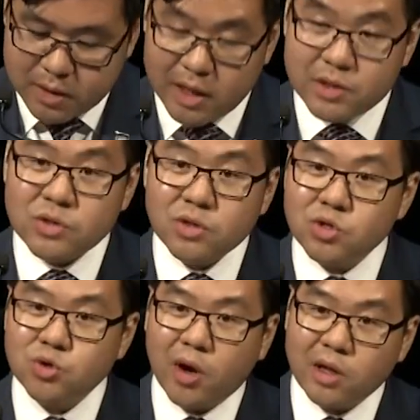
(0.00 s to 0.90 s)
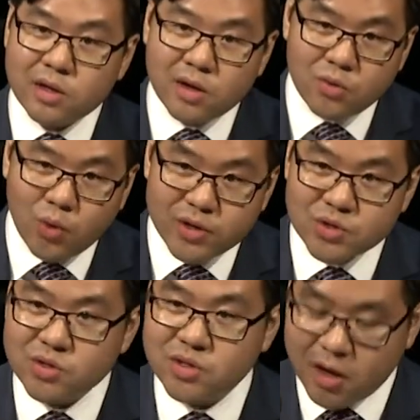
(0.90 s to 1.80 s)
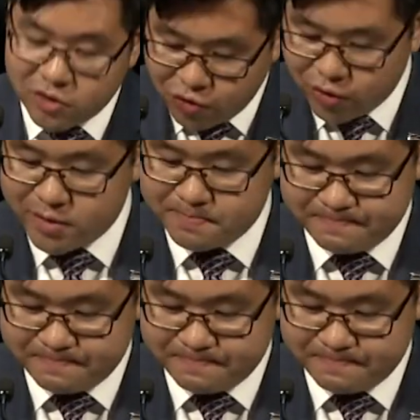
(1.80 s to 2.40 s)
is Australia a racist country?